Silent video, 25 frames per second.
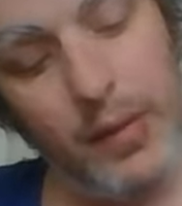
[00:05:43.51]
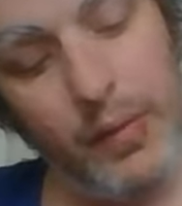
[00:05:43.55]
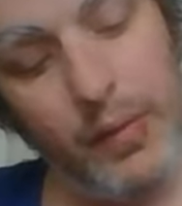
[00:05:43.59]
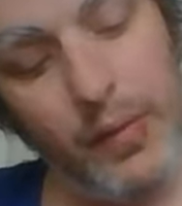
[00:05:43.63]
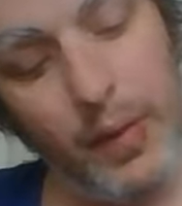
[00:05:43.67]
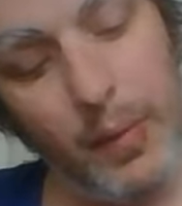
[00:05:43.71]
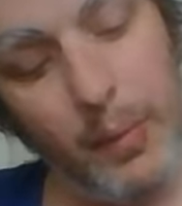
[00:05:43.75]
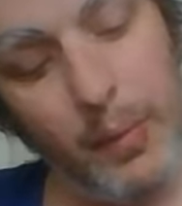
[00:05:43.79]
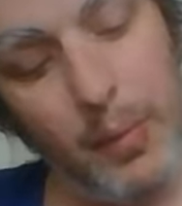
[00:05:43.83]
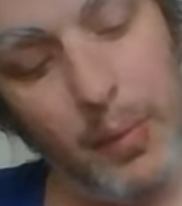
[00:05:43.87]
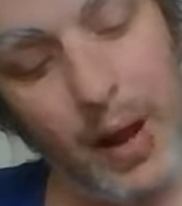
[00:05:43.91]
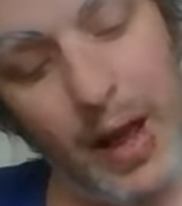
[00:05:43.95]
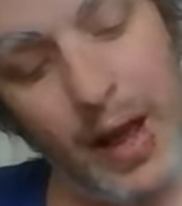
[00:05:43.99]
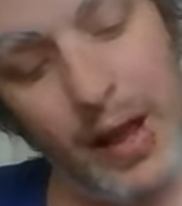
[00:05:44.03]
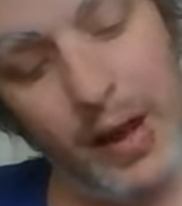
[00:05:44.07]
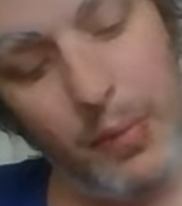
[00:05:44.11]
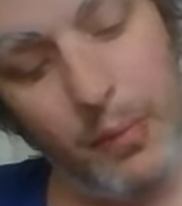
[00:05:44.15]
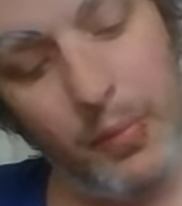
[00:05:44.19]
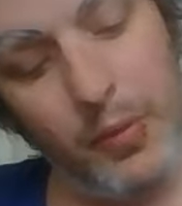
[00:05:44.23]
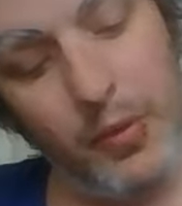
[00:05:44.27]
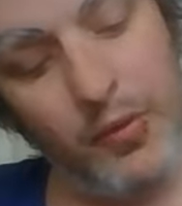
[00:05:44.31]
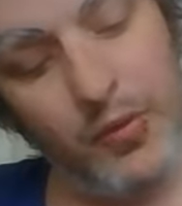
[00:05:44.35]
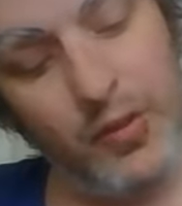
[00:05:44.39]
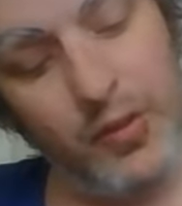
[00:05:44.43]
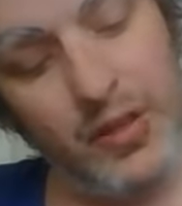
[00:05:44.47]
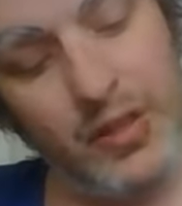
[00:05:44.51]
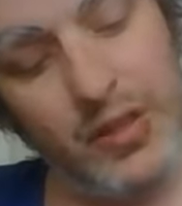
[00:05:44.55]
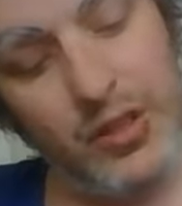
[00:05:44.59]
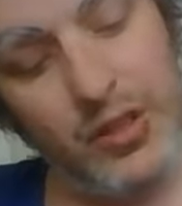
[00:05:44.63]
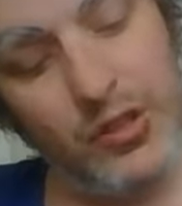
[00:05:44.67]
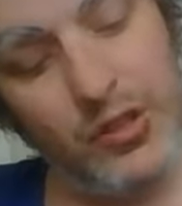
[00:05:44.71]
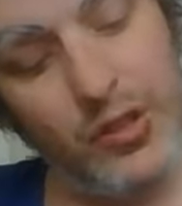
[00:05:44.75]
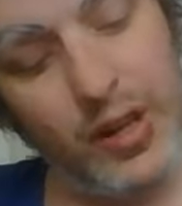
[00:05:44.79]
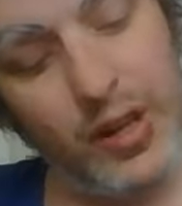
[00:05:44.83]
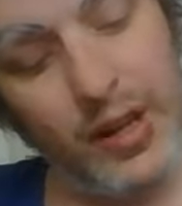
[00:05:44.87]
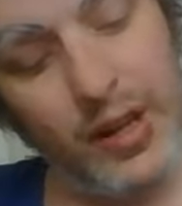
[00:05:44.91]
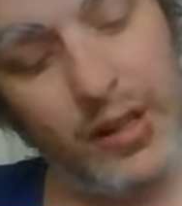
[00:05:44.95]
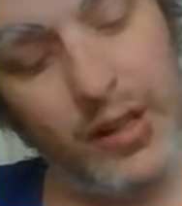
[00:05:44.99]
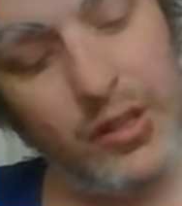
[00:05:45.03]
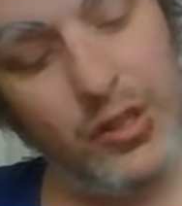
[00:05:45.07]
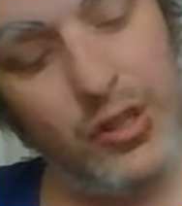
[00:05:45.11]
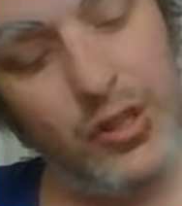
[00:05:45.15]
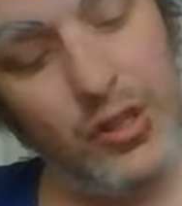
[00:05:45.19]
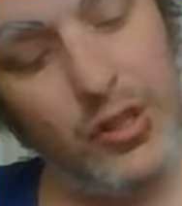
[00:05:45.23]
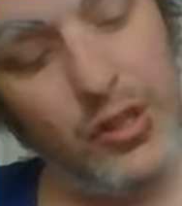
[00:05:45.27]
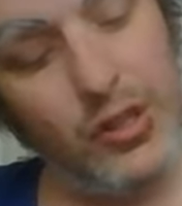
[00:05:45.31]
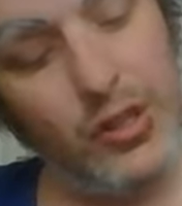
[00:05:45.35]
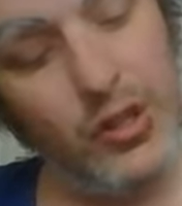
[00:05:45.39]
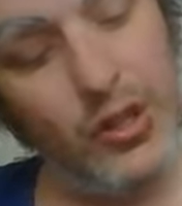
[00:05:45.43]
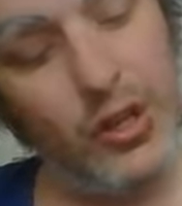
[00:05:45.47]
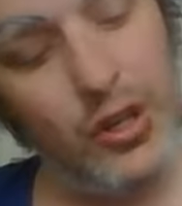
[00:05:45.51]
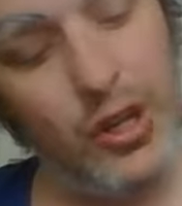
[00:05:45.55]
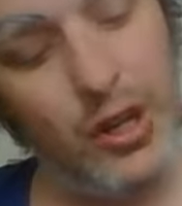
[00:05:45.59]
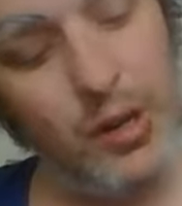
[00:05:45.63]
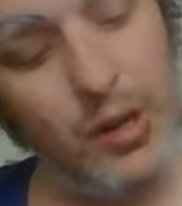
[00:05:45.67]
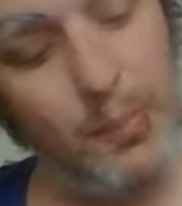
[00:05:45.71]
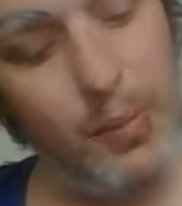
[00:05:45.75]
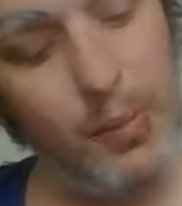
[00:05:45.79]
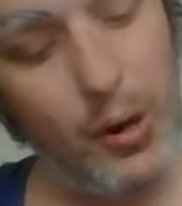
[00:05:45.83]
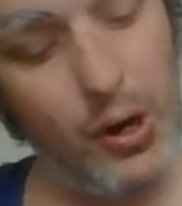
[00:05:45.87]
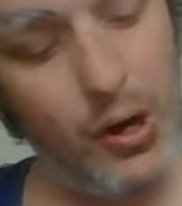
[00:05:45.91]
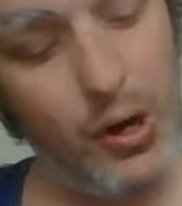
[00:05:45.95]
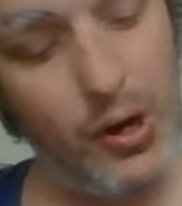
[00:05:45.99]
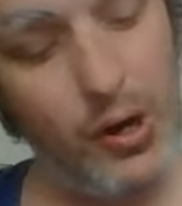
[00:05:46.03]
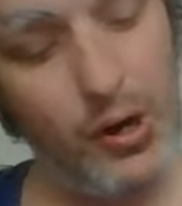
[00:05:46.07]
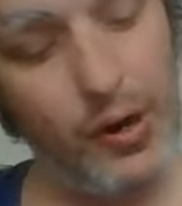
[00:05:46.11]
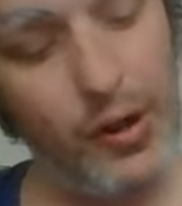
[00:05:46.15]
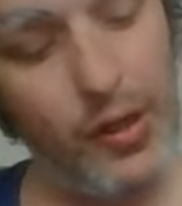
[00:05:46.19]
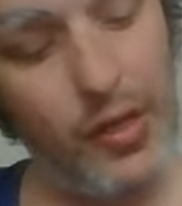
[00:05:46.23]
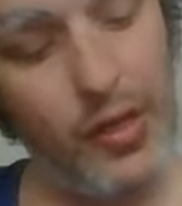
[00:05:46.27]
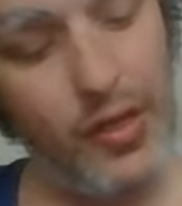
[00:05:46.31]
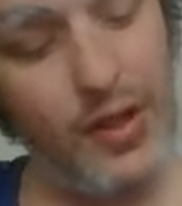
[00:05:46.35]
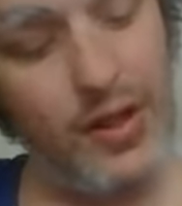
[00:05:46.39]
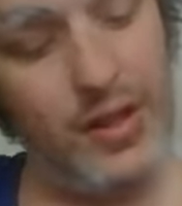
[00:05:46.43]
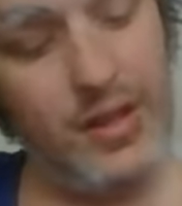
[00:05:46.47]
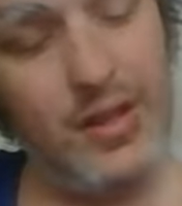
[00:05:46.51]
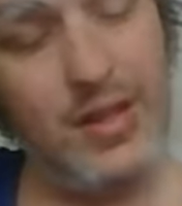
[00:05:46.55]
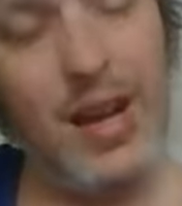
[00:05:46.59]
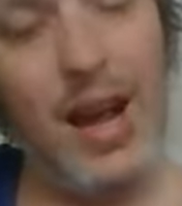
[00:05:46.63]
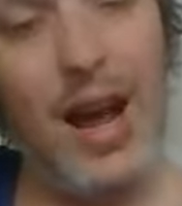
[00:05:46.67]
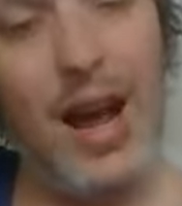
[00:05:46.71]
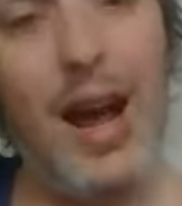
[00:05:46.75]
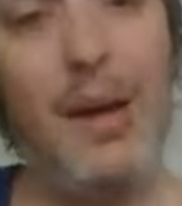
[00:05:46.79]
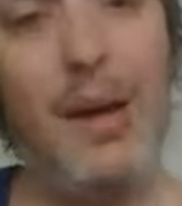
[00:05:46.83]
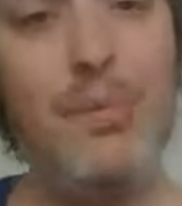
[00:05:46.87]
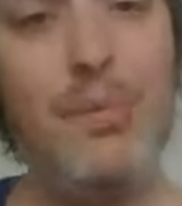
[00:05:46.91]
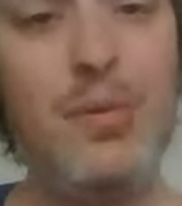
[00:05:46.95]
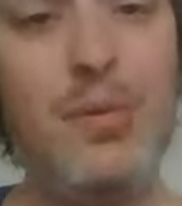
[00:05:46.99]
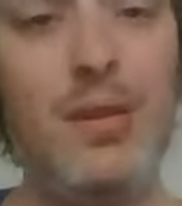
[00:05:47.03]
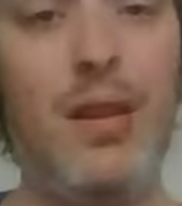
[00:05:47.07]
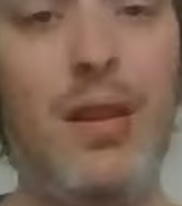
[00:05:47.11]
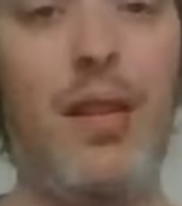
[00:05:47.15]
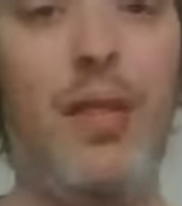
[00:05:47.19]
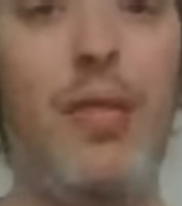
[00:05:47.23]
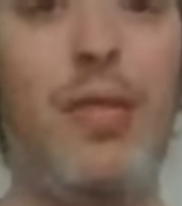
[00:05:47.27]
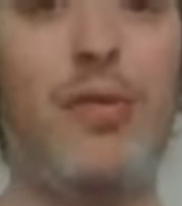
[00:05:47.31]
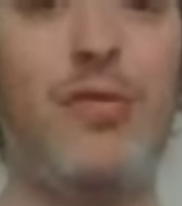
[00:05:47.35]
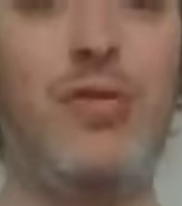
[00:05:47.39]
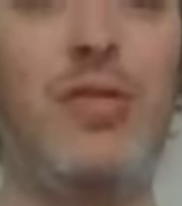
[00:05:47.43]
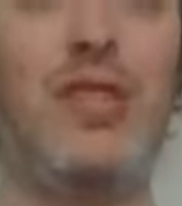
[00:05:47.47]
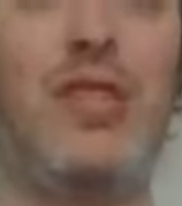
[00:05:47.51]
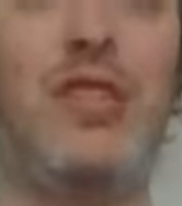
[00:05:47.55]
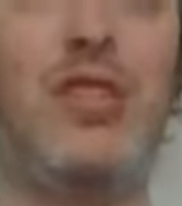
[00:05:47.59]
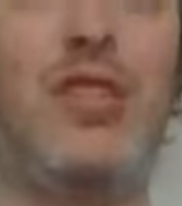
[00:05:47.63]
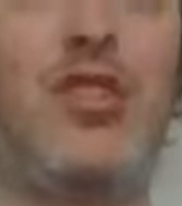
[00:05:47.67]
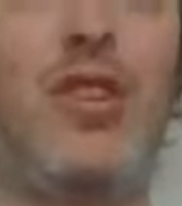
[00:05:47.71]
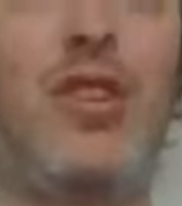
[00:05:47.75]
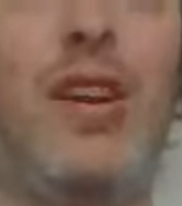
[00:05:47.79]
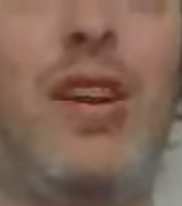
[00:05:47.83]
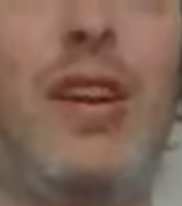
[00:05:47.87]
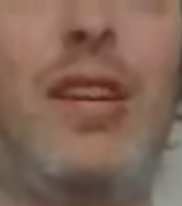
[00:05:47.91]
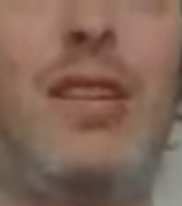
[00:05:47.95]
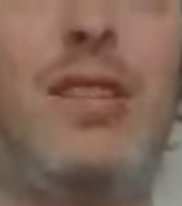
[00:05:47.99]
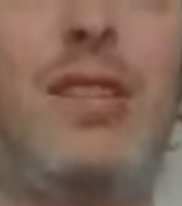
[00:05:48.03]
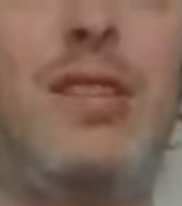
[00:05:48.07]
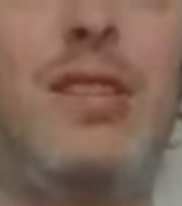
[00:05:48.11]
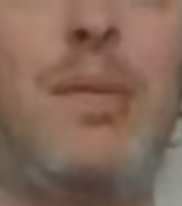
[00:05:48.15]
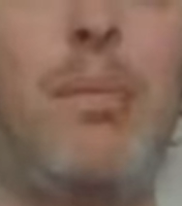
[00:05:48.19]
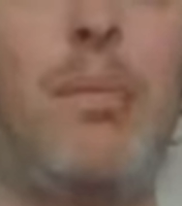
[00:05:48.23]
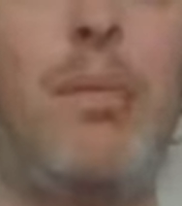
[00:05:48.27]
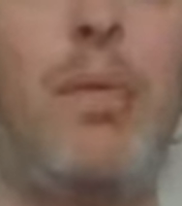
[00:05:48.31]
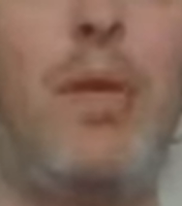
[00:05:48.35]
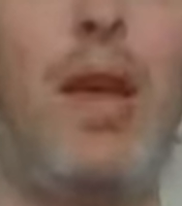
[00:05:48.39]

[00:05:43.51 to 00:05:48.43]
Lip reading: the bottom 3 strings, you're going to bar the top 3 strings,